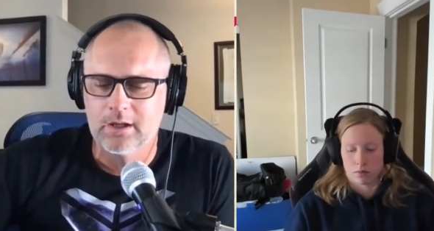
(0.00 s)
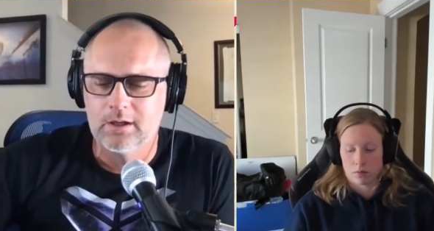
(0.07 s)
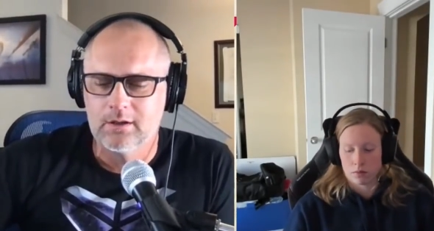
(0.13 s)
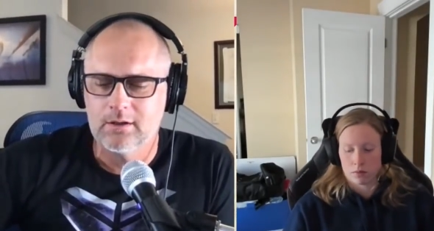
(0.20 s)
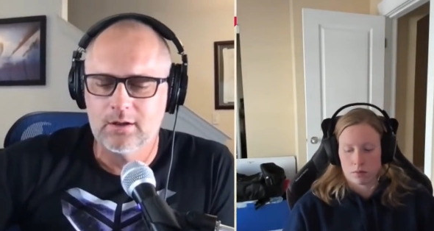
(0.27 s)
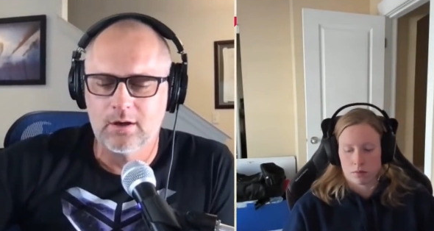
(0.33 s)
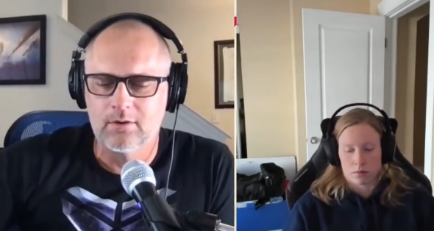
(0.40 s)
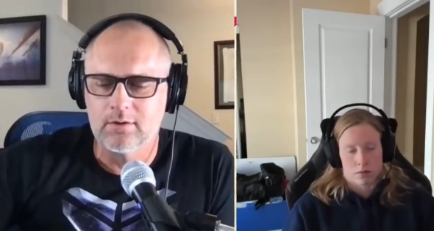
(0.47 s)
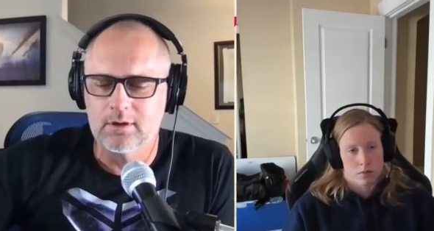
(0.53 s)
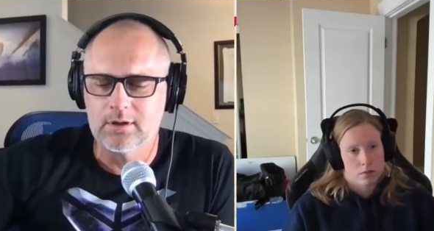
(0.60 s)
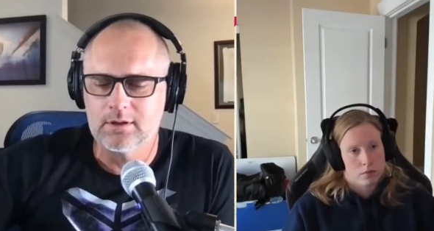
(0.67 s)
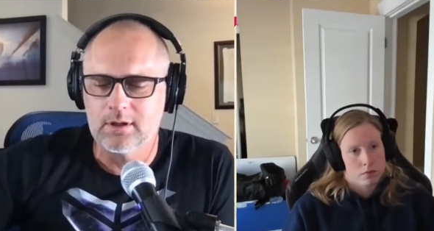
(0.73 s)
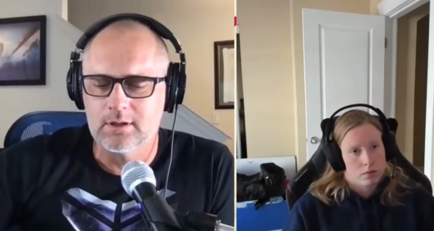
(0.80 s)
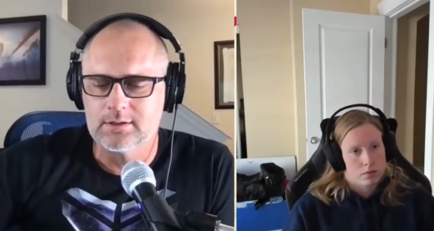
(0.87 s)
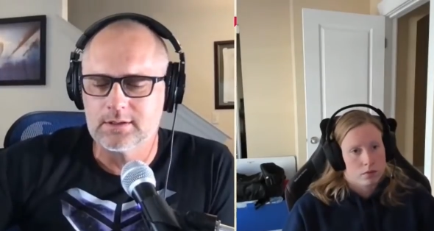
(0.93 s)
Speaker 1: you know, it,
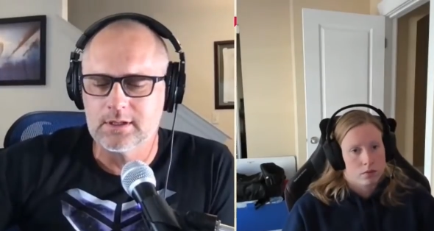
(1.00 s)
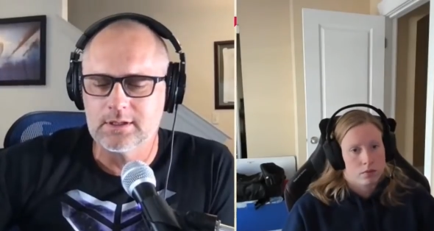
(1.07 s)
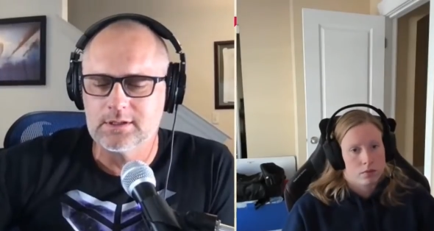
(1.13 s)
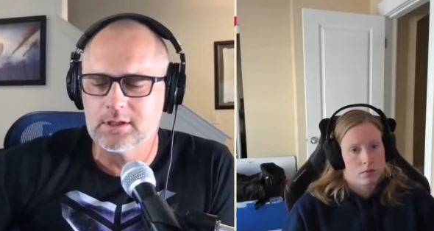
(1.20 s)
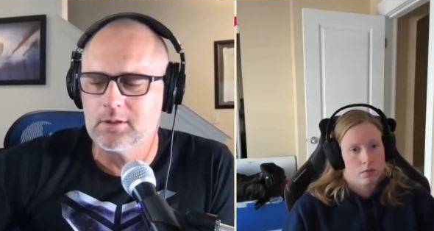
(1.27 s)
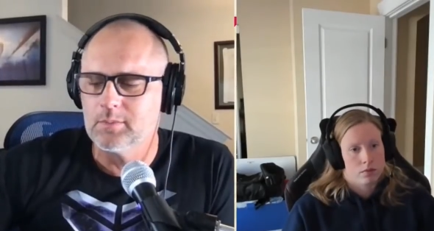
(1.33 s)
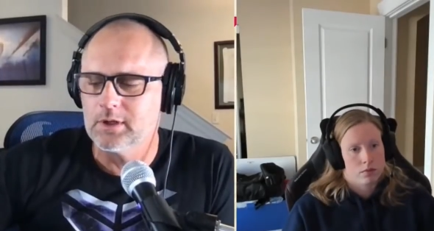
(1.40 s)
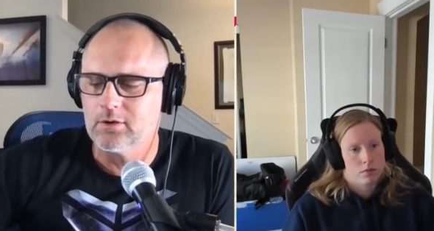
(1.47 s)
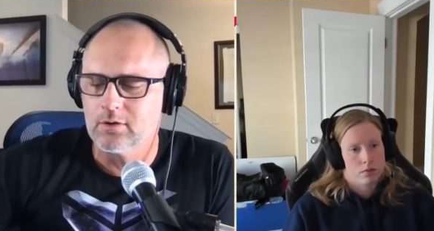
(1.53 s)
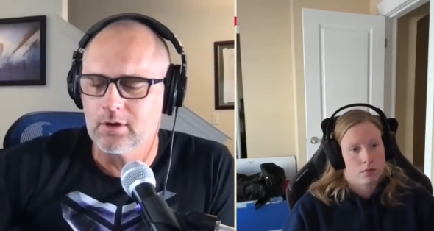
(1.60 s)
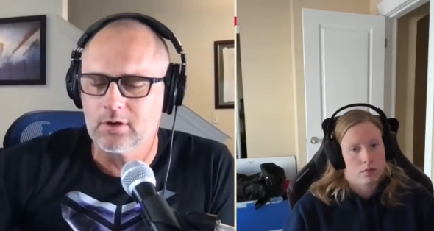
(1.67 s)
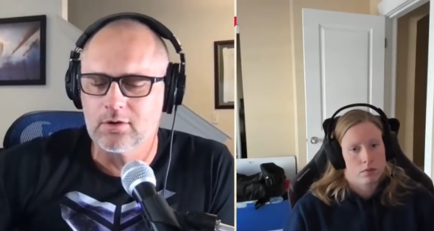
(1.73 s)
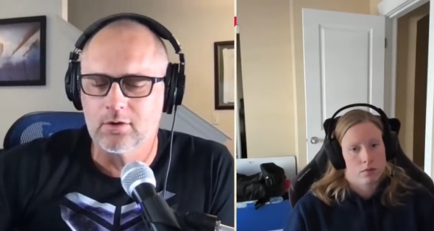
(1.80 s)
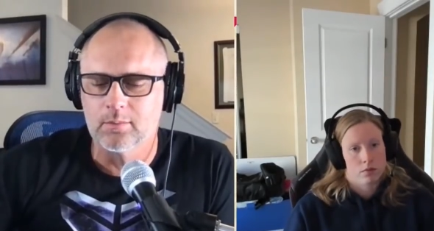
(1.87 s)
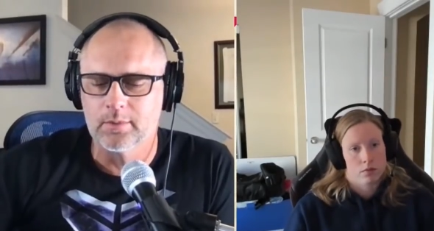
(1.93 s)
it's easy to be
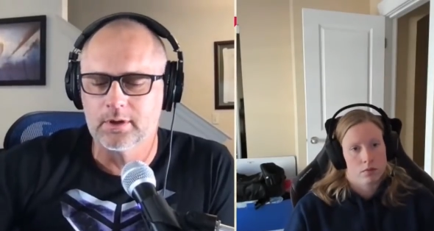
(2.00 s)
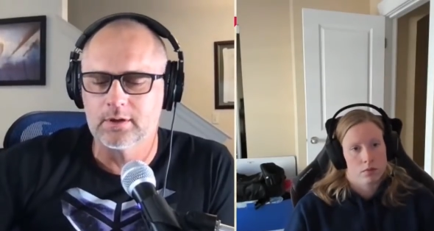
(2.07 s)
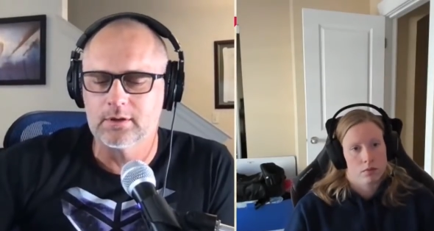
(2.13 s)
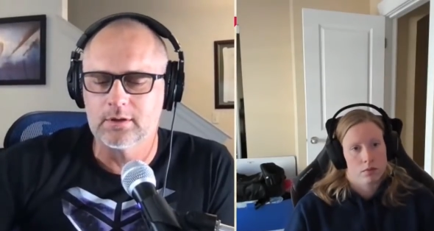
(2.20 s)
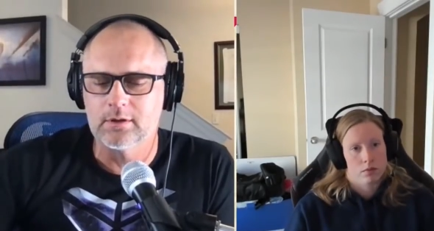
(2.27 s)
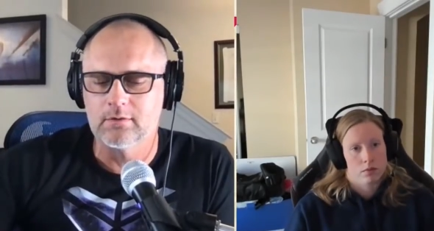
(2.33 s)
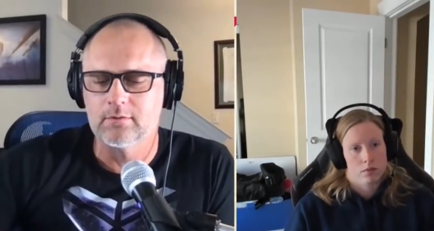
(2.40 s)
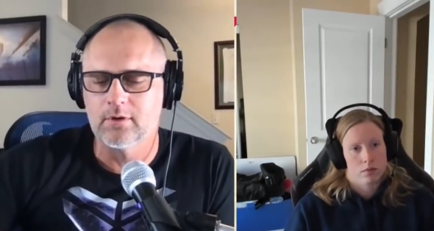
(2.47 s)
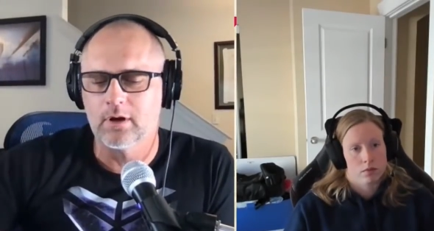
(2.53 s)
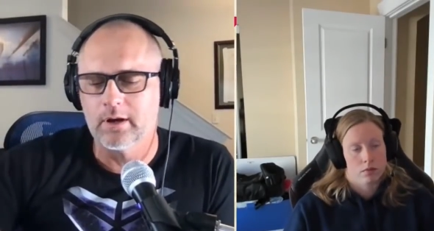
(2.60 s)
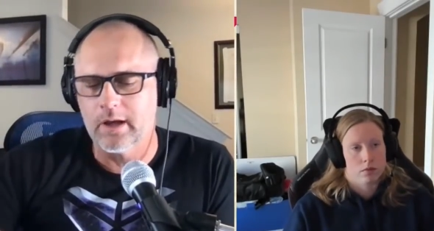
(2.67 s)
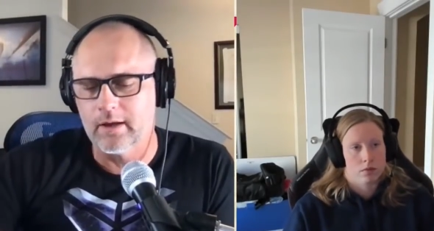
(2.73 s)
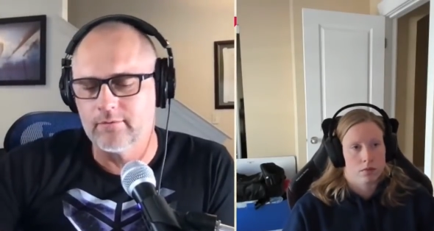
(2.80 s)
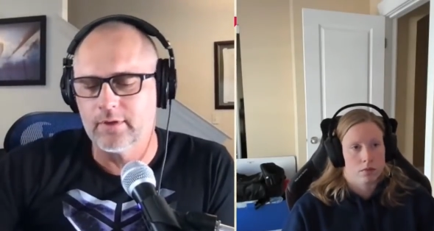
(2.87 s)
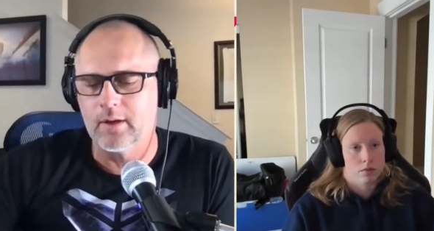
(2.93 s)
critical, but it, you've got to
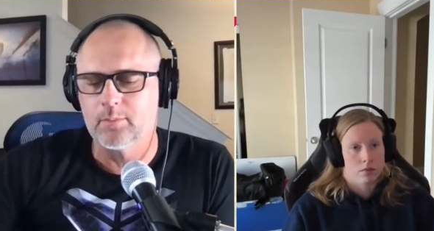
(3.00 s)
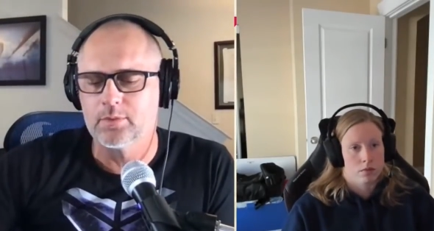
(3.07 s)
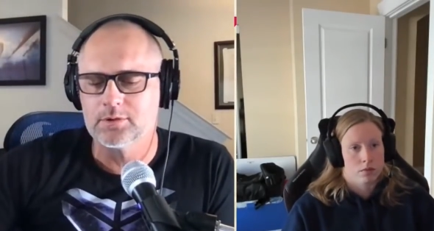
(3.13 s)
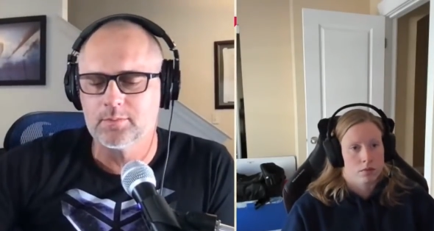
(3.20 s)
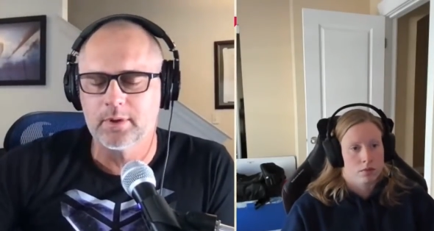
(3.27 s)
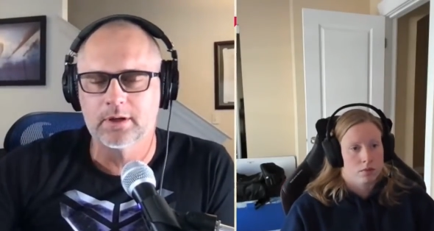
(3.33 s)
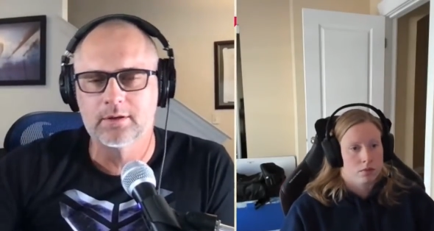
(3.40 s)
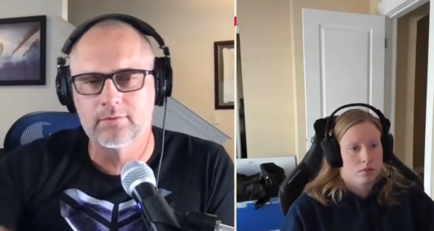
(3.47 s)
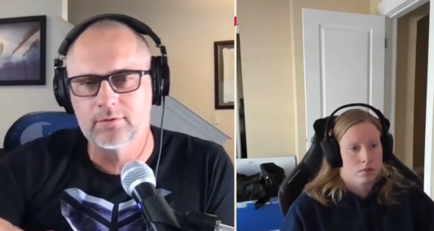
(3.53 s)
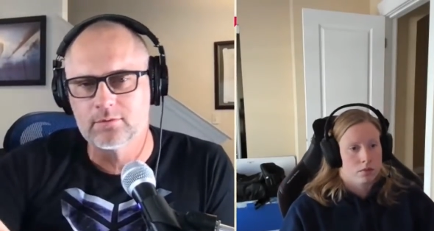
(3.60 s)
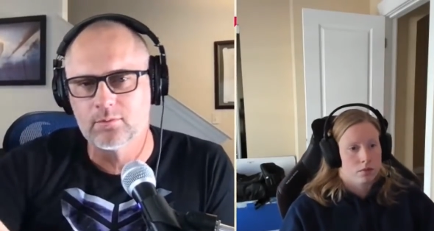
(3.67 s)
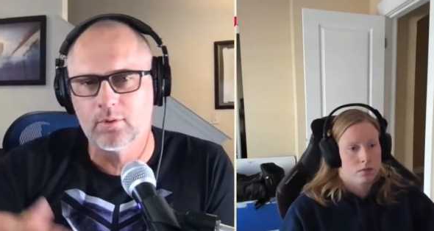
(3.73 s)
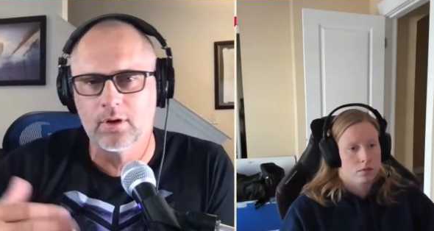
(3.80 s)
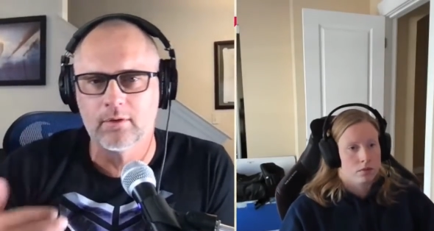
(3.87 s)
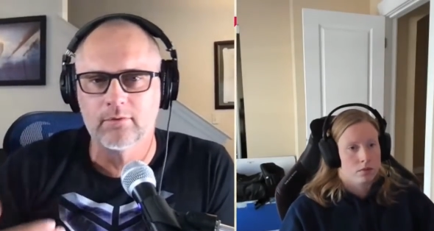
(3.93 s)
have that perspective as
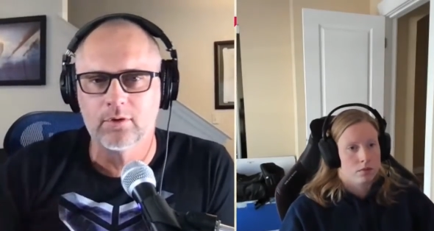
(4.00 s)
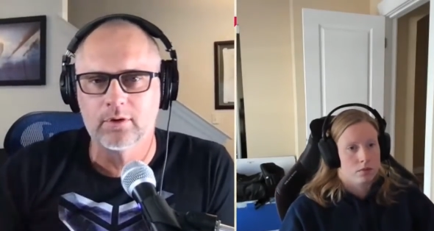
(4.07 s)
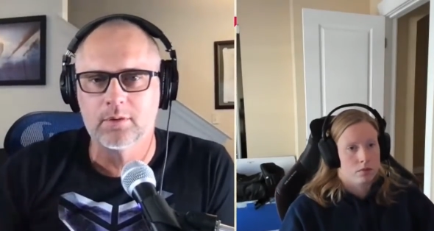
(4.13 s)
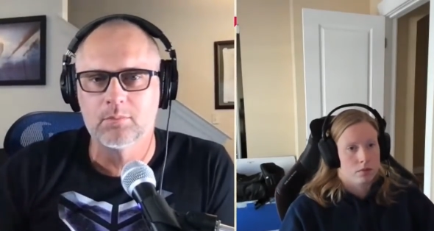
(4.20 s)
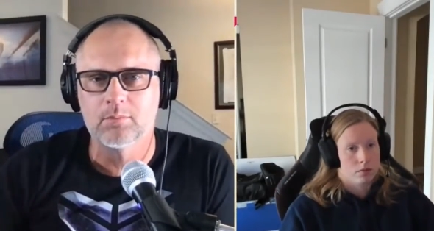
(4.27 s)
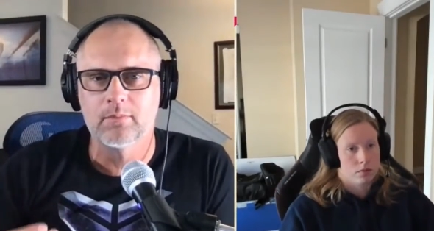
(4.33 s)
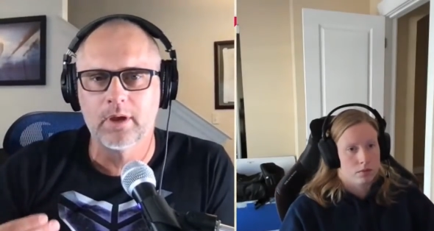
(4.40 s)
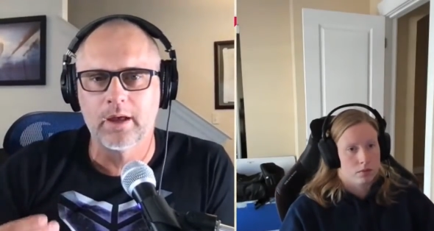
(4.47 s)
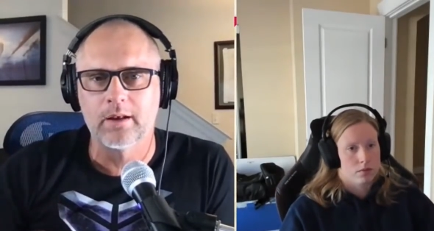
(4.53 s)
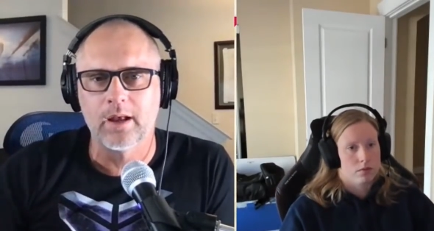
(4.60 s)
well of looking at,